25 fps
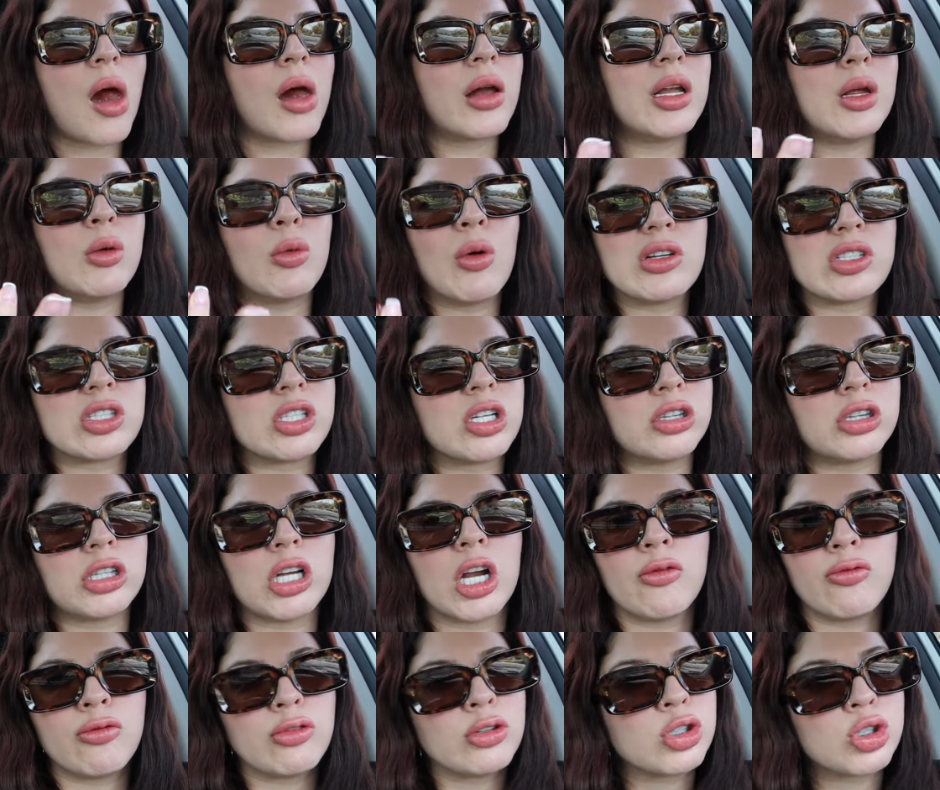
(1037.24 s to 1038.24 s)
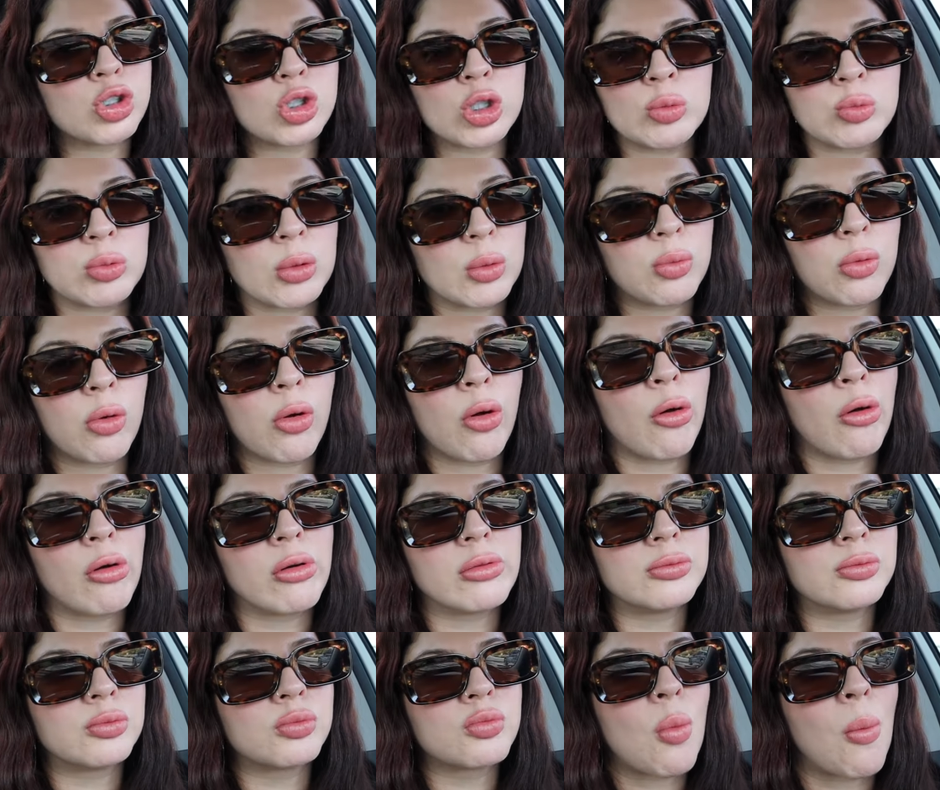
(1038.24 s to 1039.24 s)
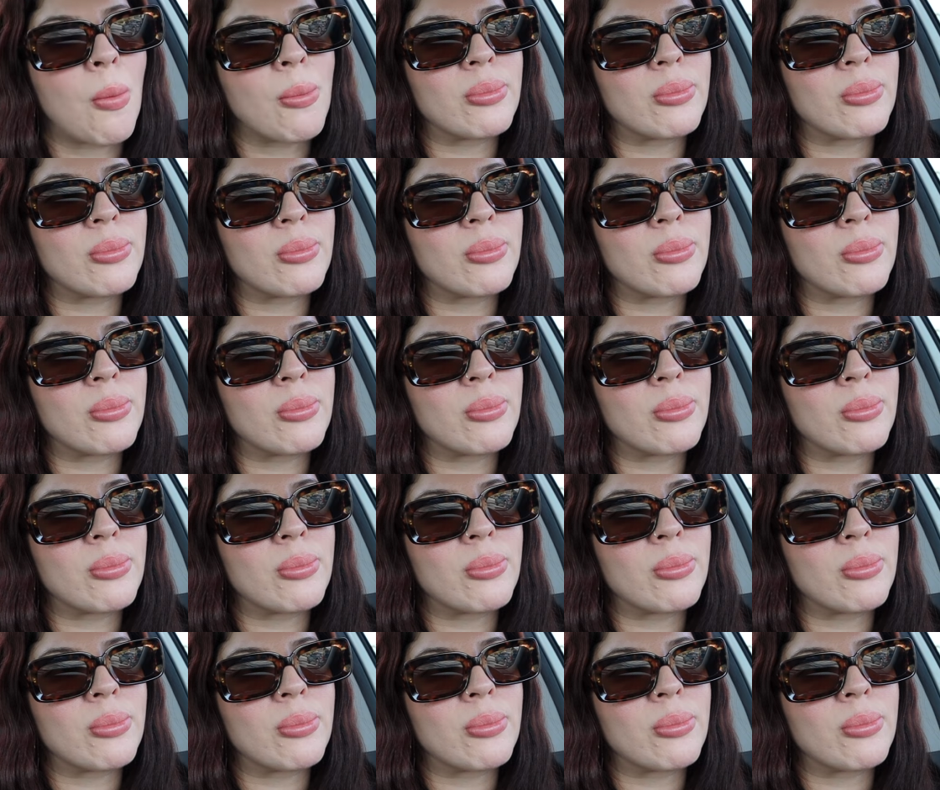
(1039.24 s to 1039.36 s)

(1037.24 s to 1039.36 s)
He wasn't there for Super Bowl,